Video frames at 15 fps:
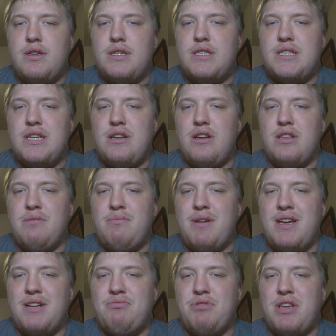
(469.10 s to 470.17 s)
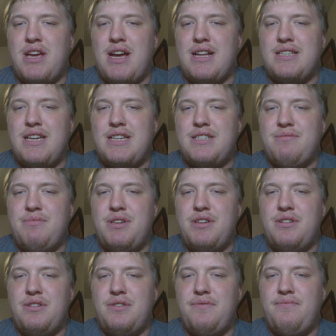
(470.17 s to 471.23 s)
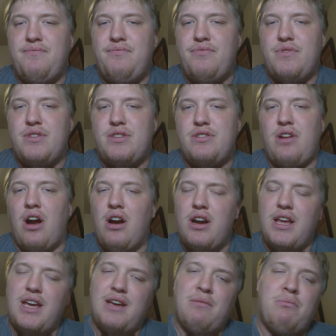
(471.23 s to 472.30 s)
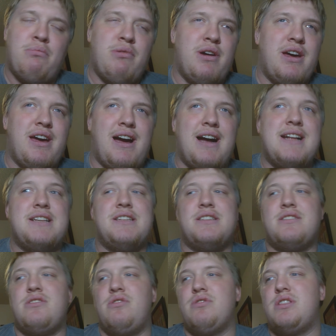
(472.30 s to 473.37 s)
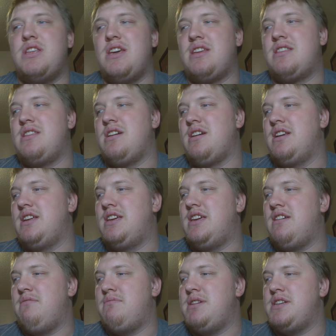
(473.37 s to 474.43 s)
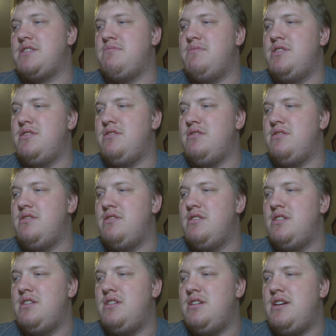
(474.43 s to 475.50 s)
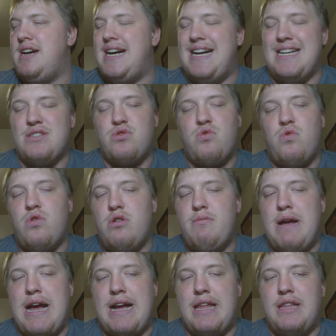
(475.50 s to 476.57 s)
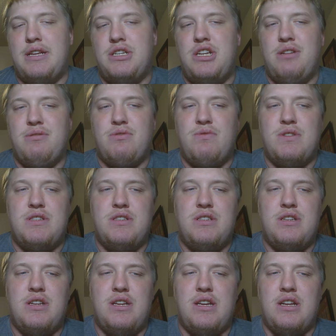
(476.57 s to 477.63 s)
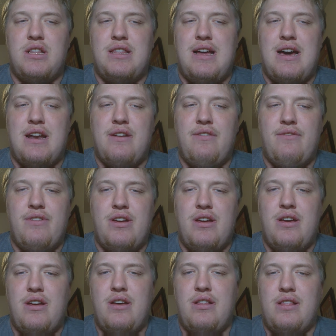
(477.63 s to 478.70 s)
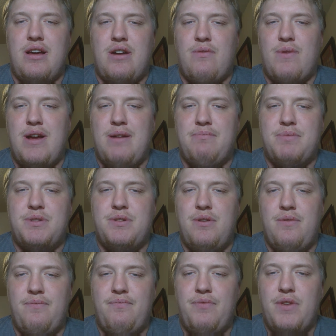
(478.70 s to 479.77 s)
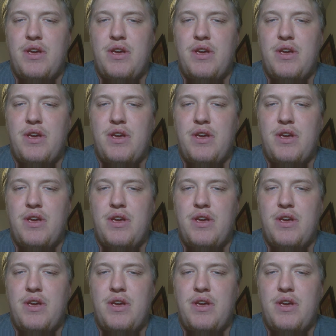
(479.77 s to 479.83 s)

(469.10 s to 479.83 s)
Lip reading: sitting on the bench, but they got Taysom Hill starting, but I just don't think they're going to keep Taysom Hill as quarterback. I think James Winston's going to get a lot of reps. So